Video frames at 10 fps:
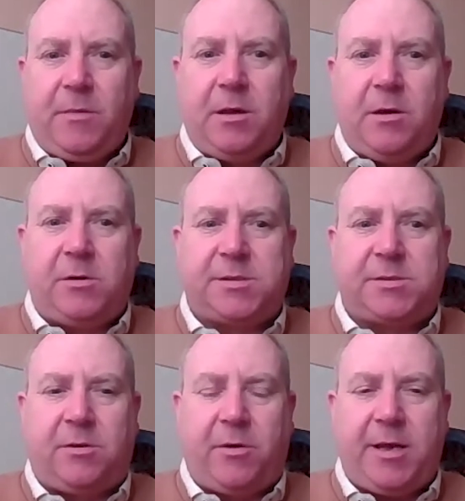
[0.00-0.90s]

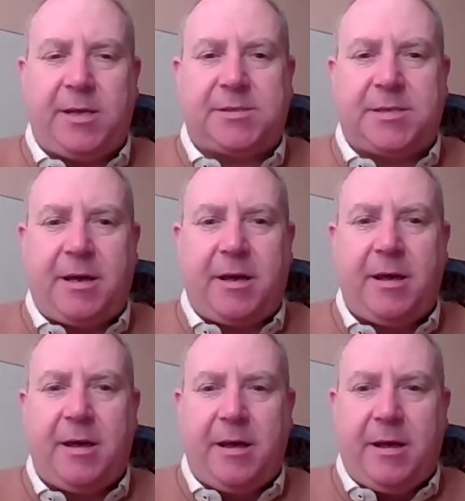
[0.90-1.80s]
so it's
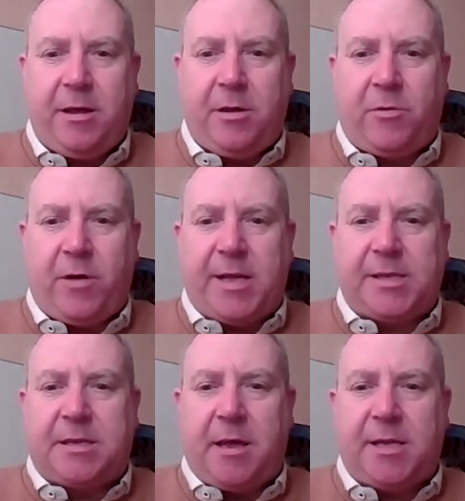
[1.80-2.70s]

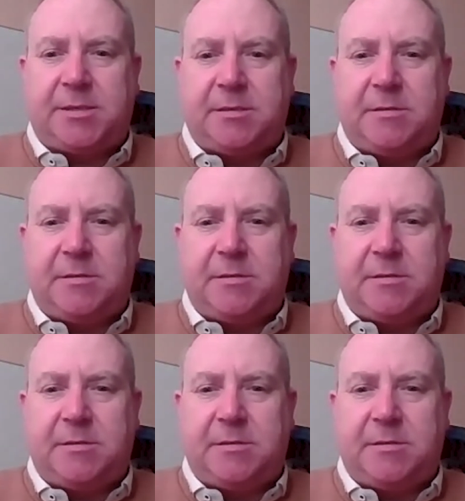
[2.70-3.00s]
it's